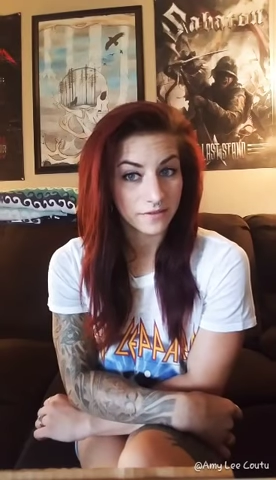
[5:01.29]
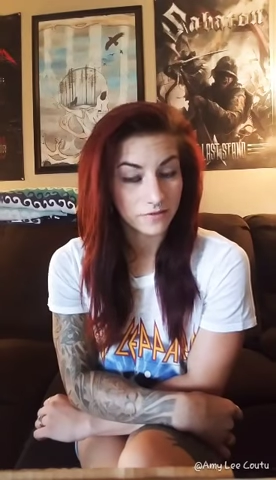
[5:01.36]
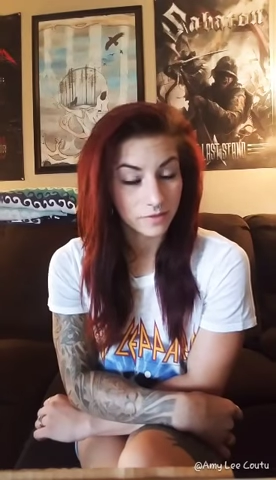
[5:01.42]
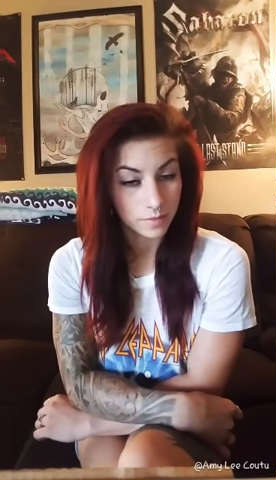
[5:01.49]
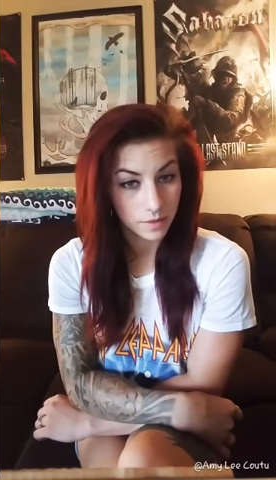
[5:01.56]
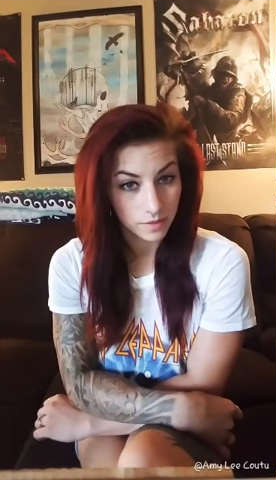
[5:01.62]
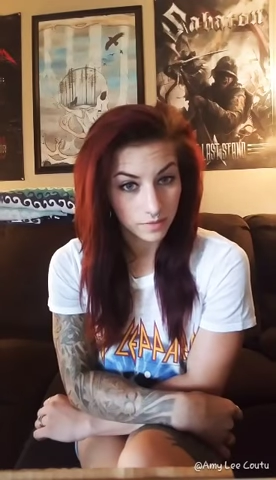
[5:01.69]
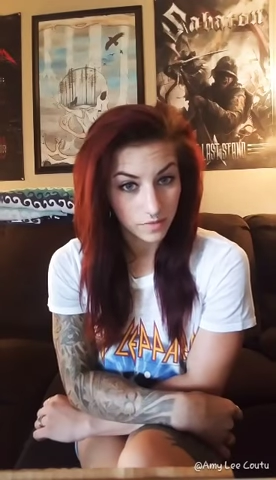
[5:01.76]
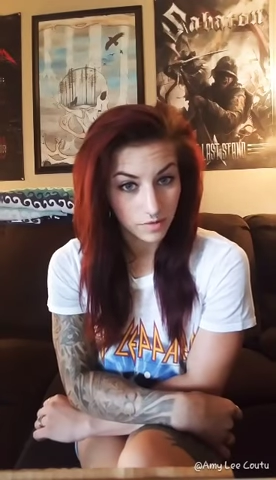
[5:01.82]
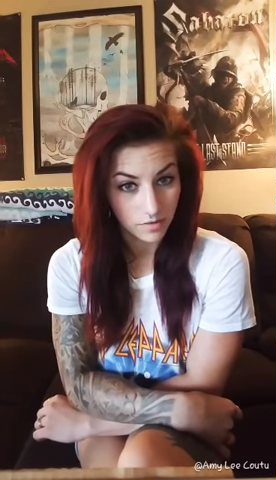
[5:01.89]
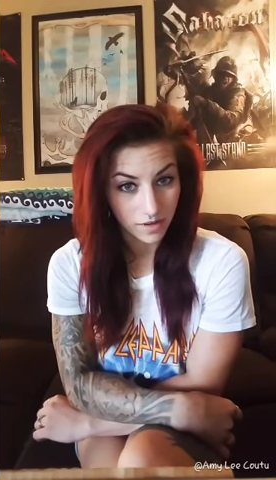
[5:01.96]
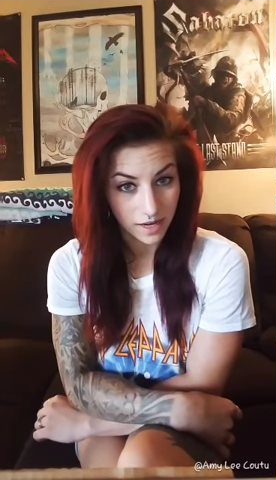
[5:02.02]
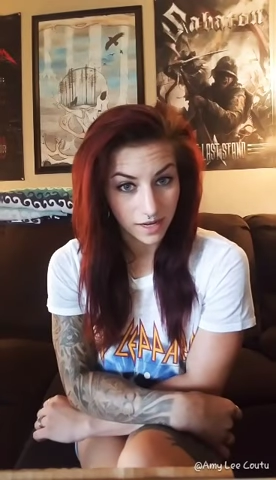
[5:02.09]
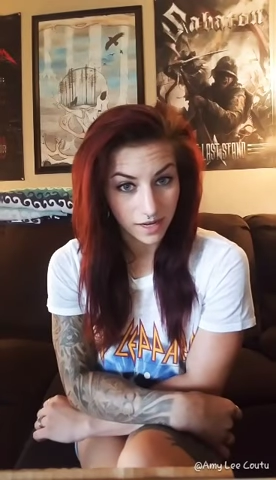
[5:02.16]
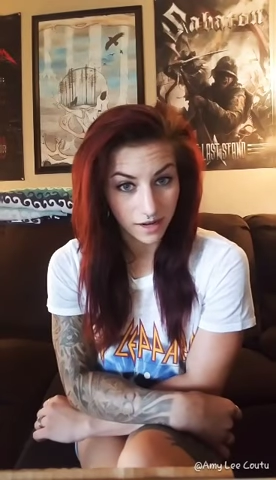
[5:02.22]
of the people
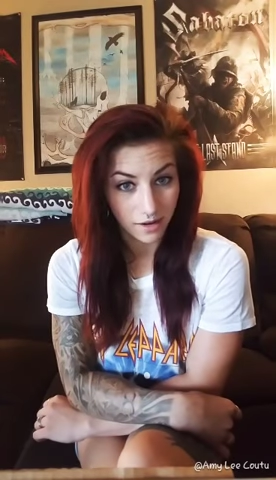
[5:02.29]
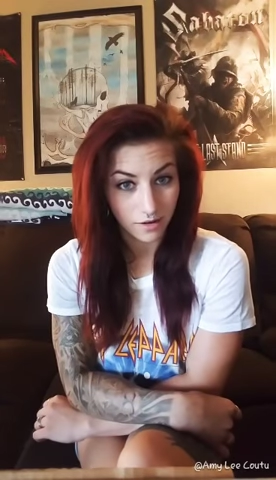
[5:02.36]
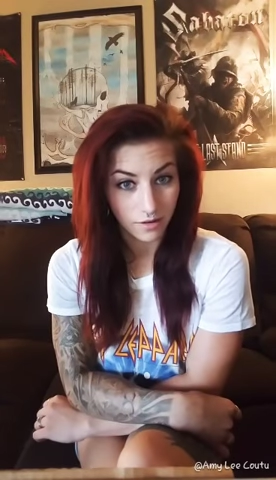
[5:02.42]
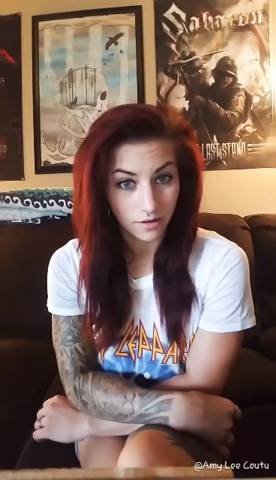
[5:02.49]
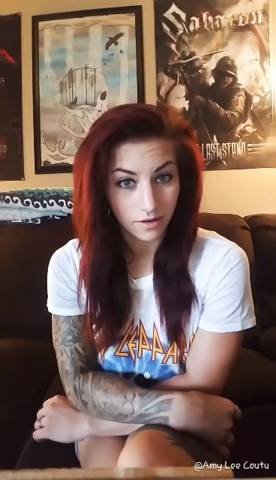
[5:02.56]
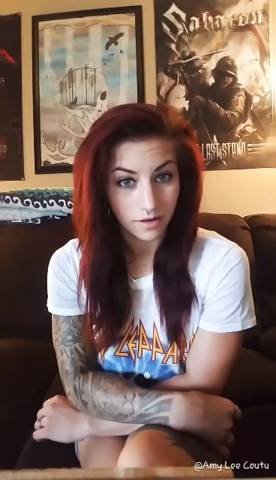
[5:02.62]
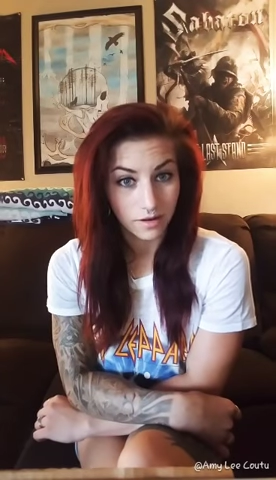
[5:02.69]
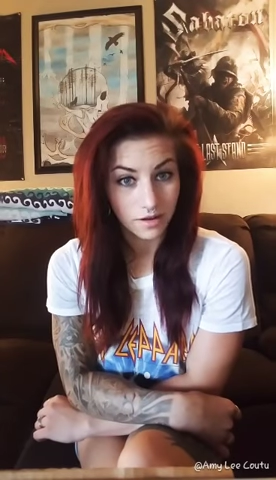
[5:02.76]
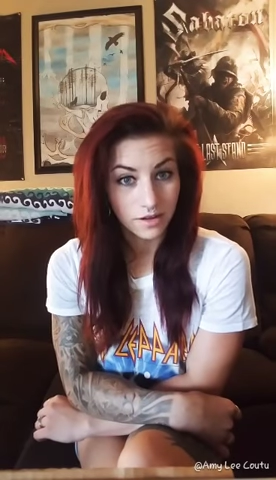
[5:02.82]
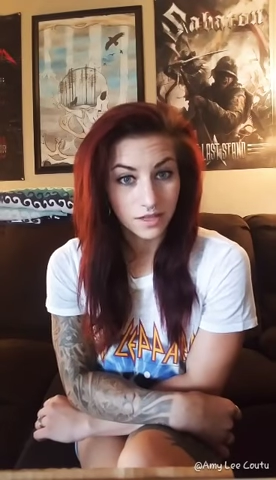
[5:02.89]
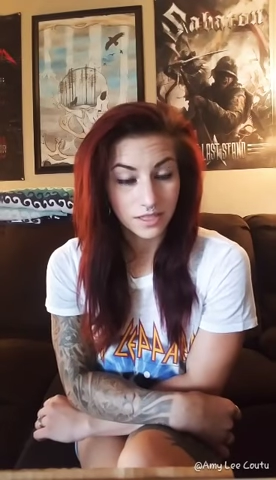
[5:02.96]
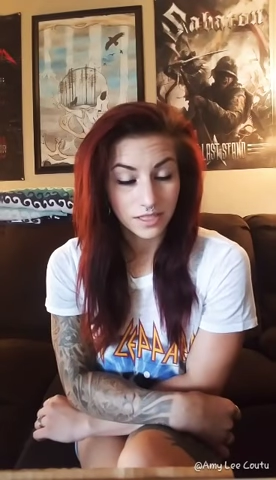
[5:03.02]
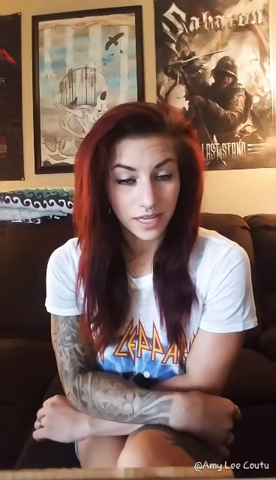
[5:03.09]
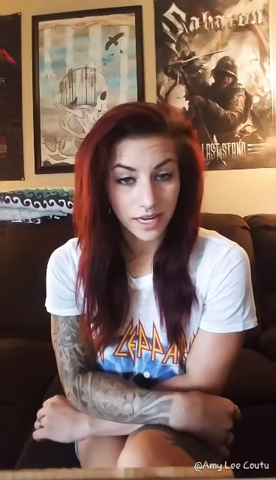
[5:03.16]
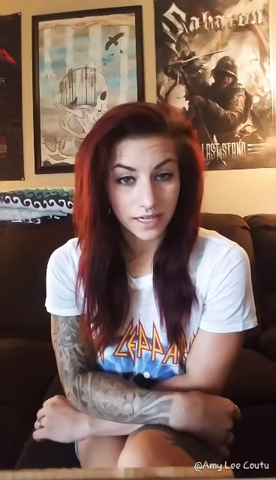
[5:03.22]
right now
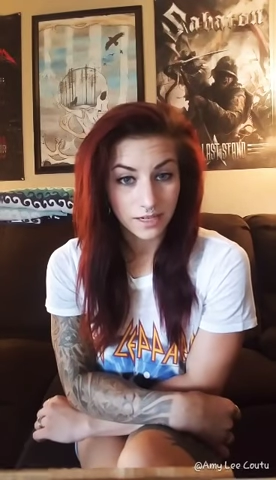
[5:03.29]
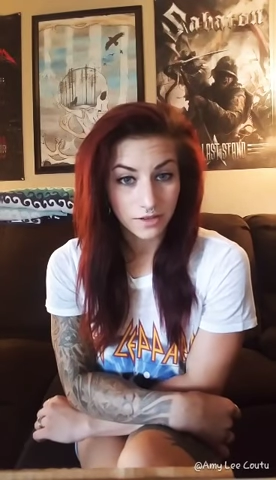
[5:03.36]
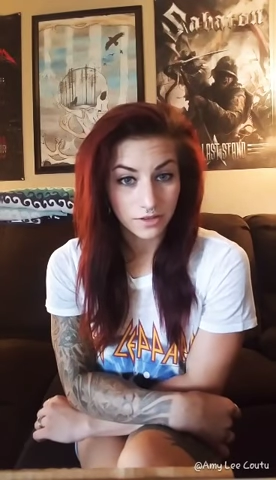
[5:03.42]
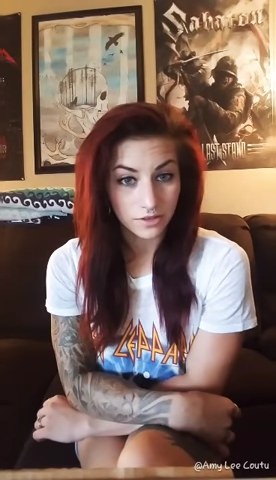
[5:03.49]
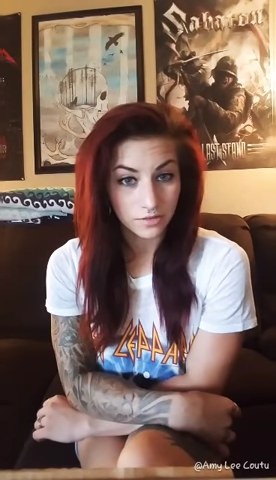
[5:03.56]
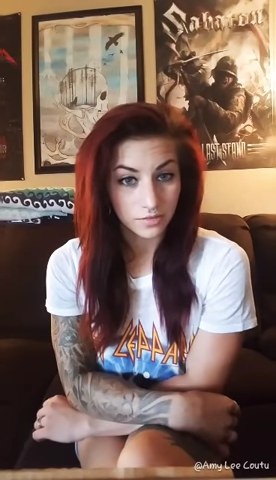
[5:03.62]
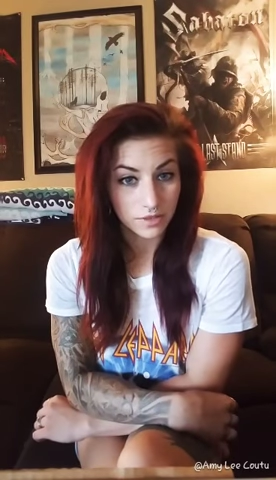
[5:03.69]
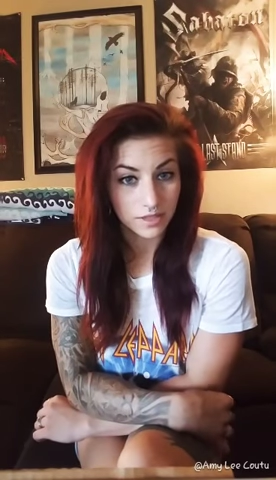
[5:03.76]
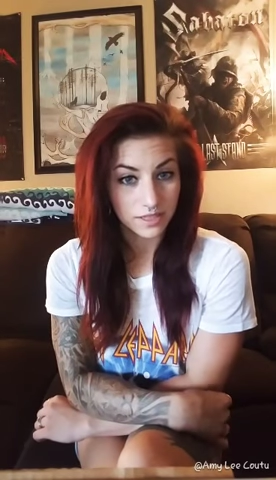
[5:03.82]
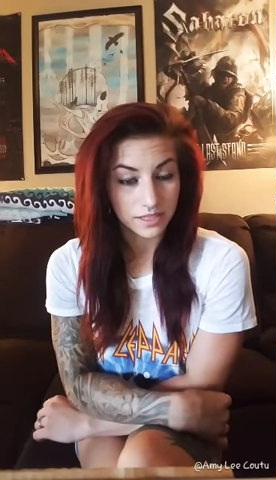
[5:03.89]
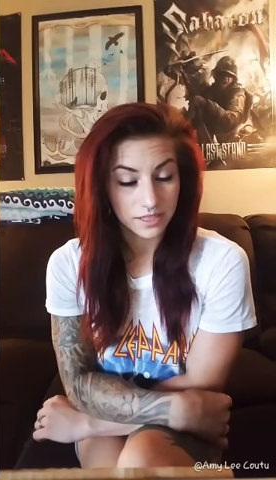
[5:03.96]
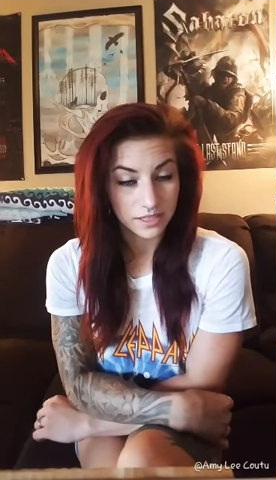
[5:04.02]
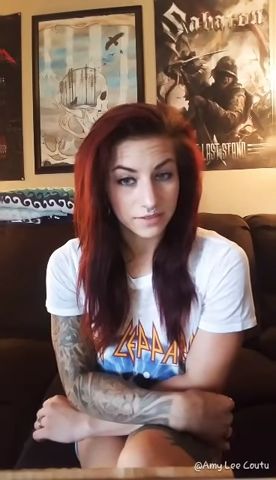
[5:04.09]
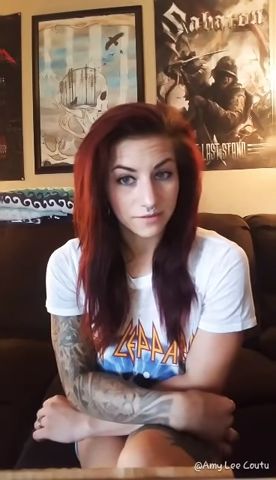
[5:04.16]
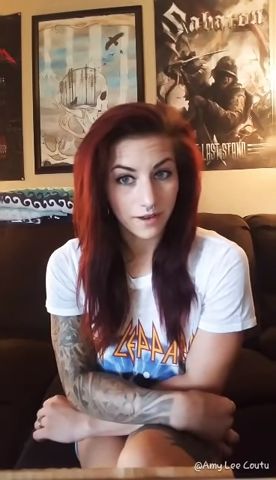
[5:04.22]
diagnosed with
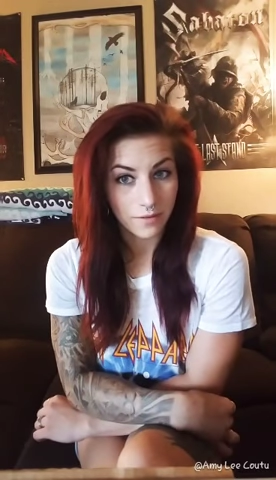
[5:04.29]
cystic